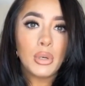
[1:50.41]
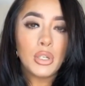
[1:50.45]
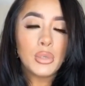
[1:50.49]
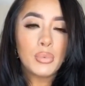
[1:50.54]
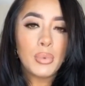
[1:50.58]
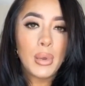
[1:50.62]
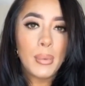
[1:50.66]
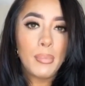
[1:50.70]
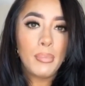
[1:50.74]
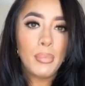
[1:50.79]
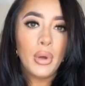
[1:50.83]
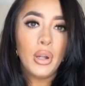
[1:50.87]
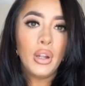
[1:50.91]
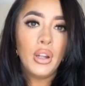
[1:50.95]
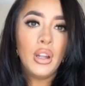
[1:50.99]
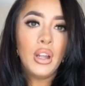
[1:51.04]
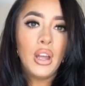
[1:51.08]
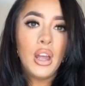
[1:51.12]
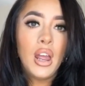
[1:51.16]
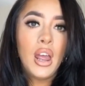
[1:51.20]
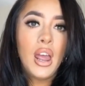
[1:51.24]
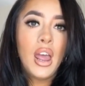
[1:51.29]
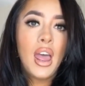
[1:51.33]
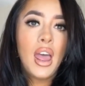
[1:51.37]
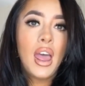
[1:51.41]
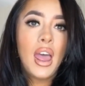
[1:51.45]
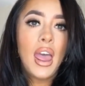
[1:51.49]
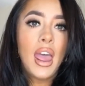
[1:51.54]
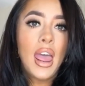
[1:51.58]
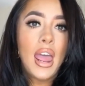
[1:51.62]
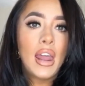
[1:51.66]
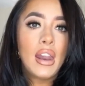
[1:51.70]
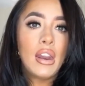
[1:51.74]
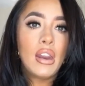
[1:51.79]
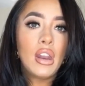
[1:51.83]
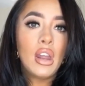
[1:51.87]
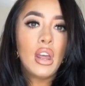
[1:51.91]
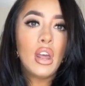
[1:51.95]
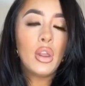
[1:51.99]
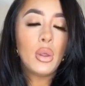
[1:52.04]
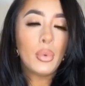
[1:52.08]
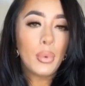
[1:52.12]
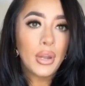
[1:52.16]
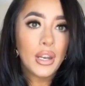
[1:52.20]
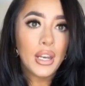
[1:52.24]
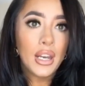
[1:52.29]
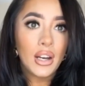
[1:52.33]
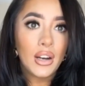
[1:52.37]
people in the
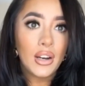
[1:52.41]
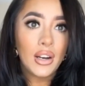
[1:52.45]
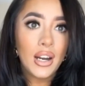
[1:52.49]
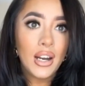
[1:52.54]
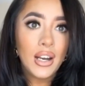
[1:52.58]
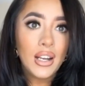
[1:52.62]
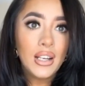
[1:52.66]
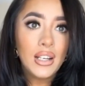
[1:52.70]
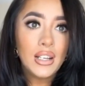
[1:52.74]
waiting area.